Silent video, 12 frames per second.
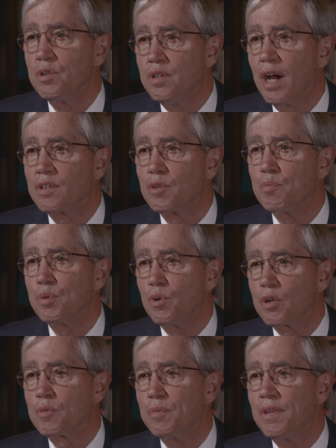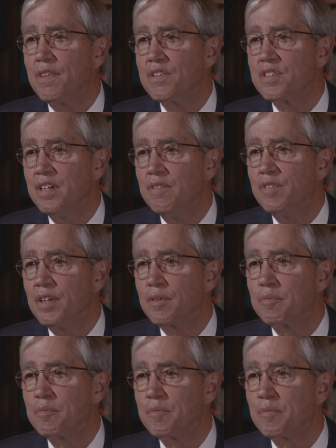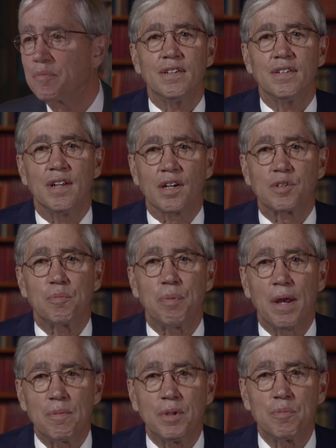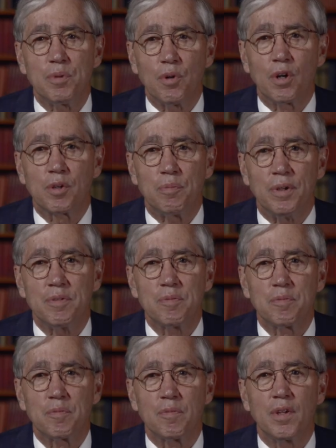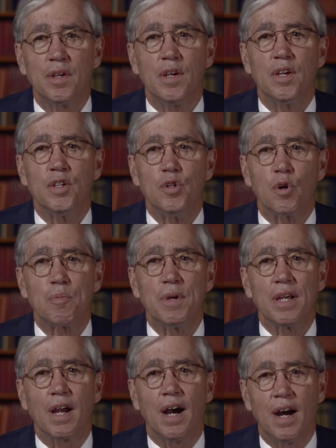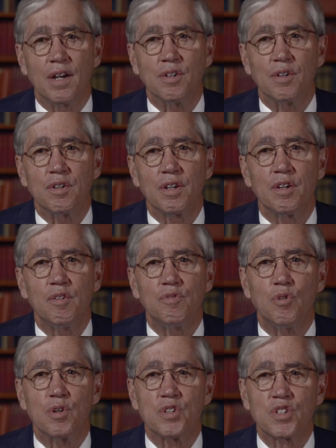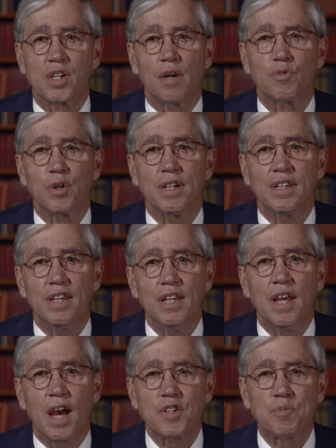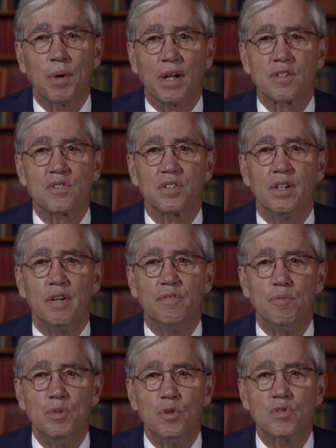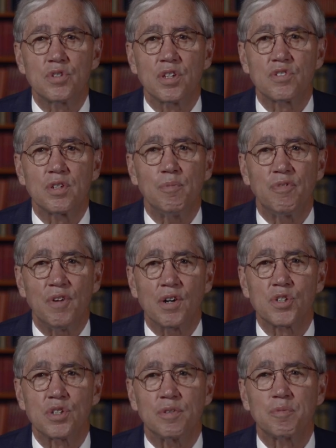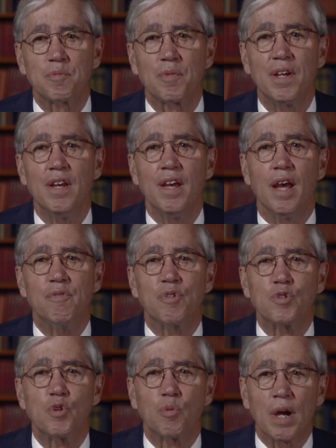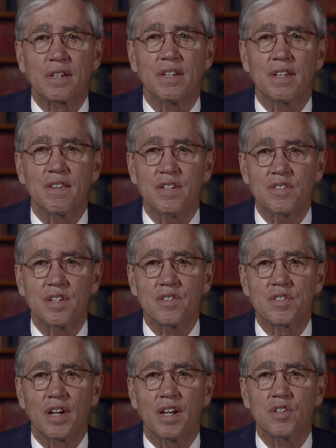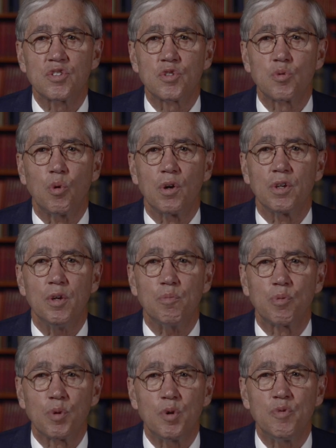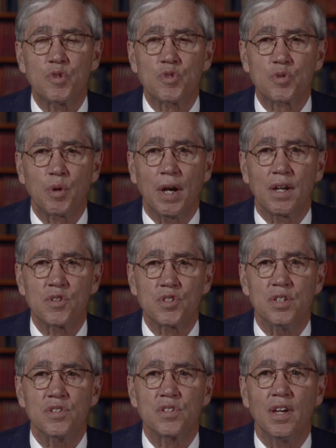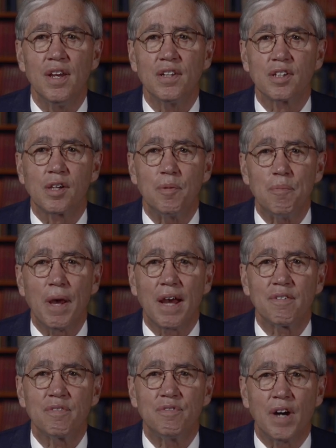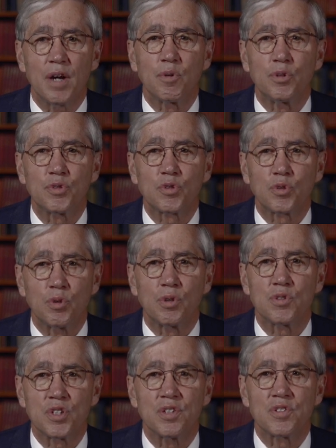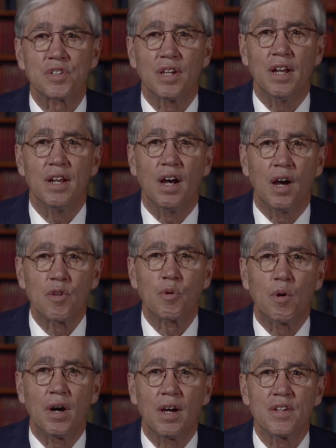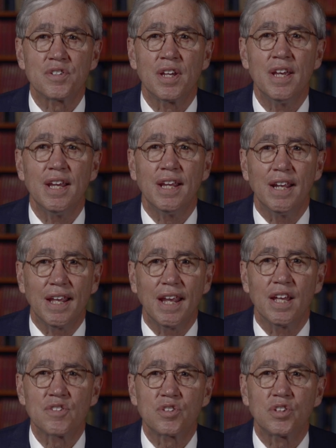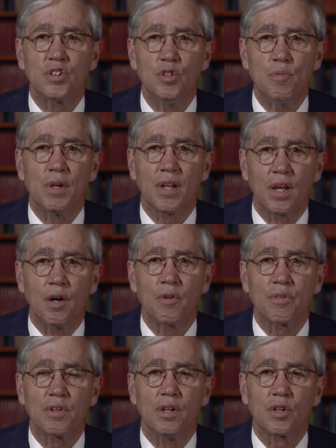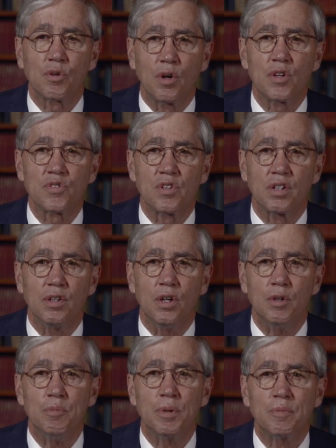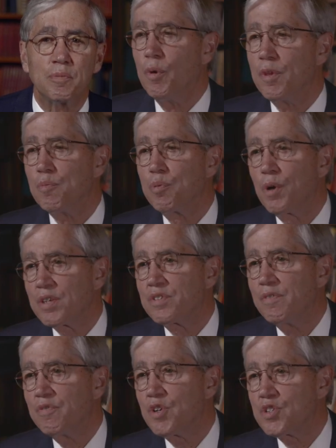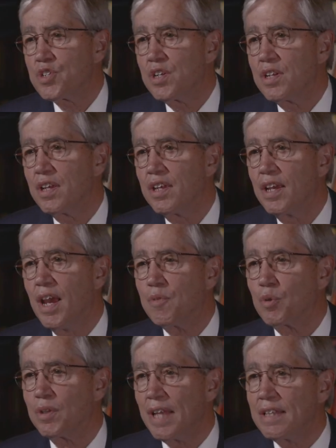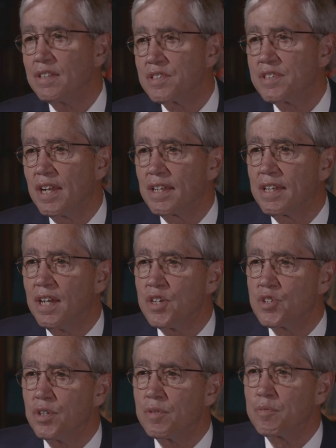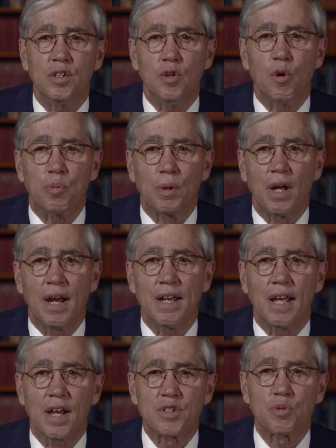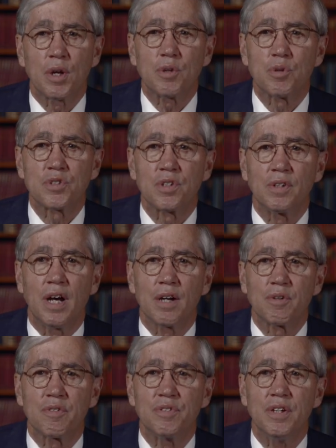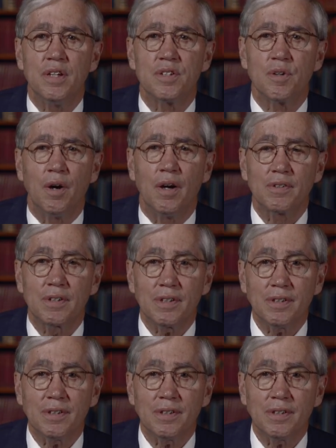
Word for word: to Dr. Bjorkman this evening. Dr. Pamela Bjorkman, you are being honored for discovering key aspects of immune system function and for directing these insights toward improved strategies to combat viral scourges and otherwise enhance human health across the globe. With impressive vision and relentless dedication, you applied X ray crystallography to uh,